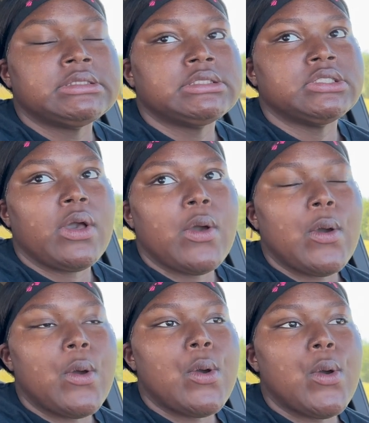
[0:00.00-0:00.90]

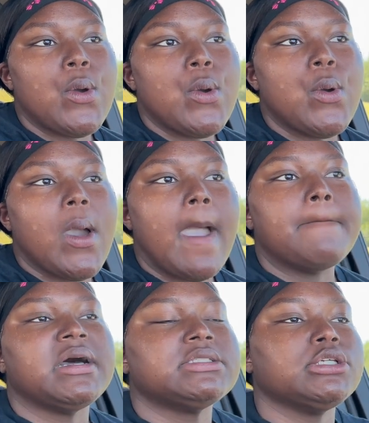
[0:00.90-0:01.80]
So I'm
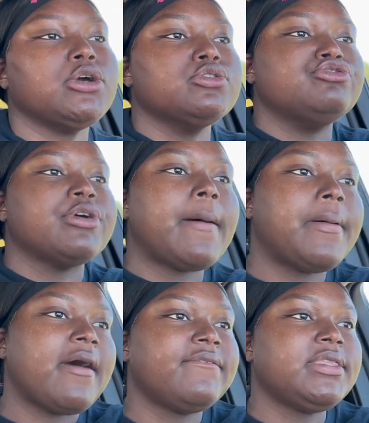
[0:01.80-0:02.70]
about to go drop
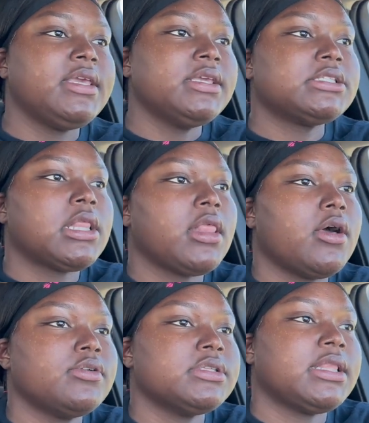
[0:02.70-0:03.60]
off these
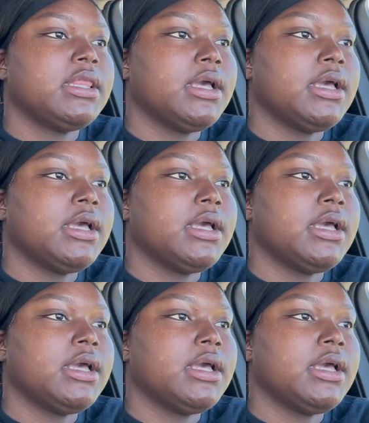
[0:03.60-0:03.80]
clothes at the